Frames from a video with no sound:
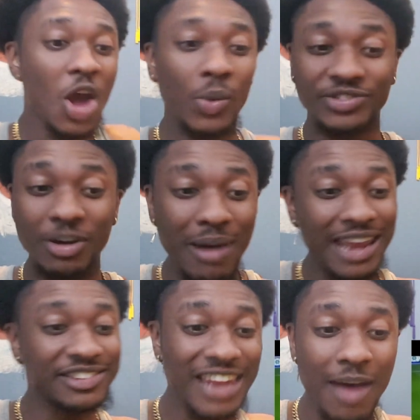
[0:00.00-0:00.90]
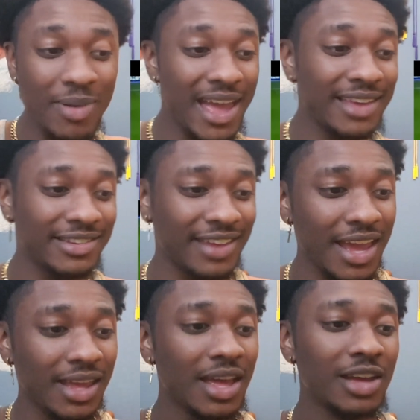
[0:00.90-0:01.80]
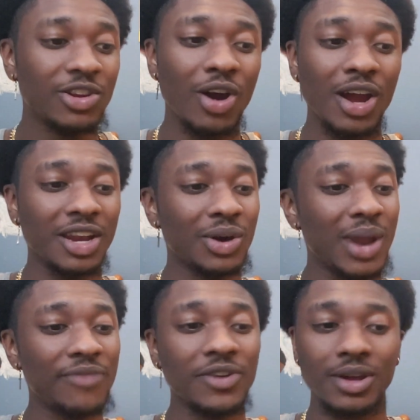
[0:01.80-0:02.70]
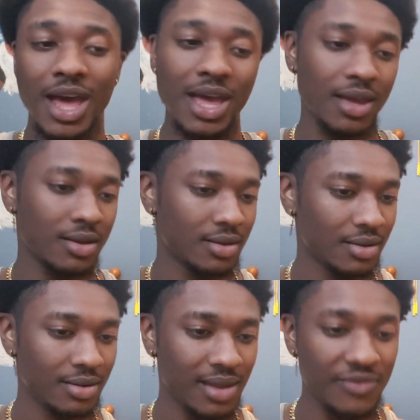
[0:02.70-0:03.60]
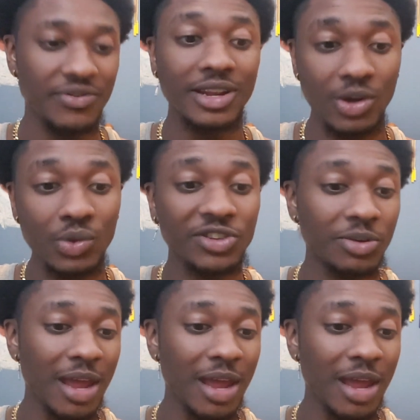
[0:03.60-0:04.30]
When somebody stop and hesitate, you already know they finna, hey, they finna do something.